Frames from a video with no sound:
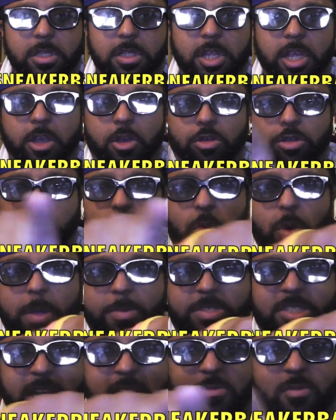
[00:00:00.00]
There goes the
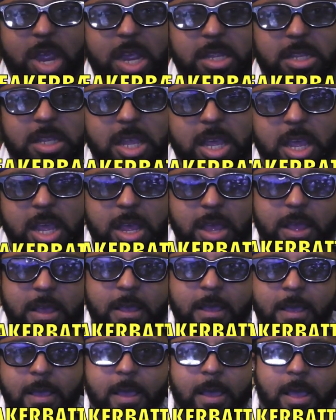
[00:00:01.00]
website right there.
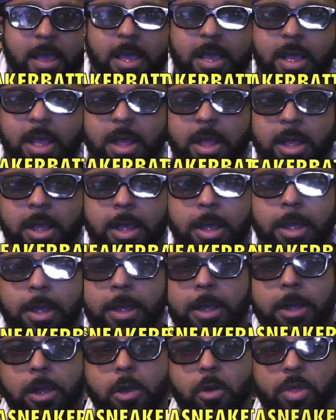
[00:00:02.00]

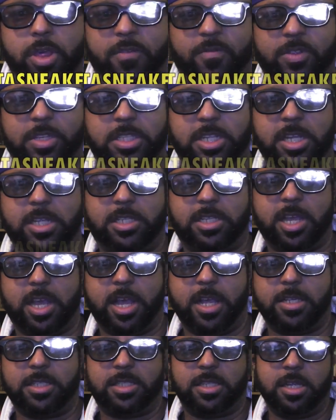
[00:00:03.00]
Go there for
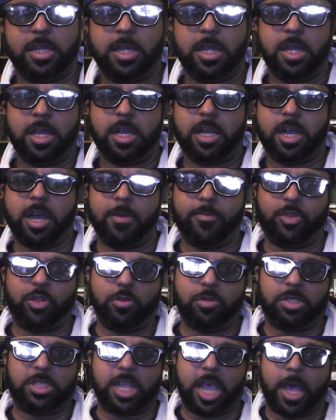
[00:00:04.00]
details. Come
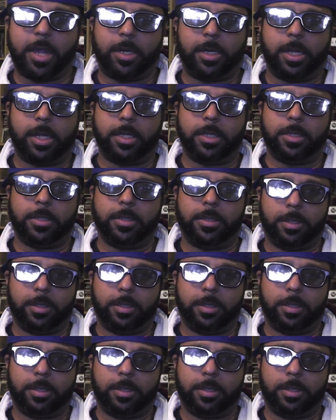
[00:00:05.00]
through Saturday.